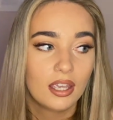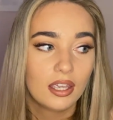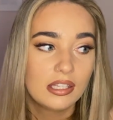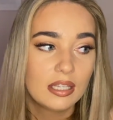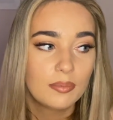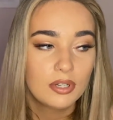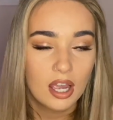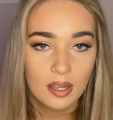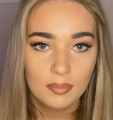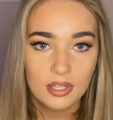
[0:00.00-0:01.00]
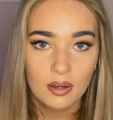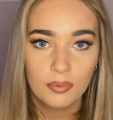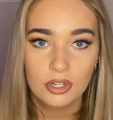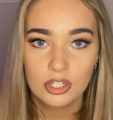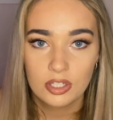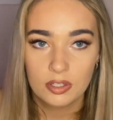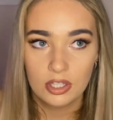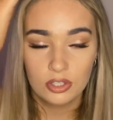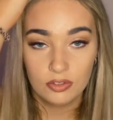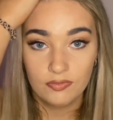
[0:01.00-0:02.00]
Sometimes I wash
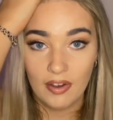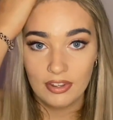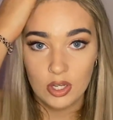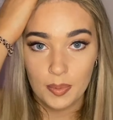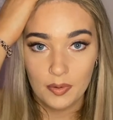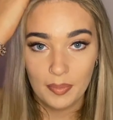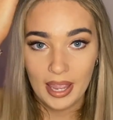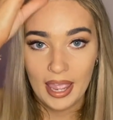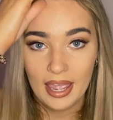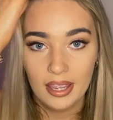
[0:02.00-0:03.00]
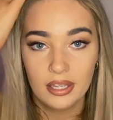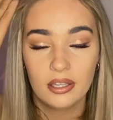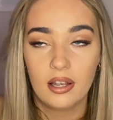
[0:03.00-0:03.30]
the very top of my hair,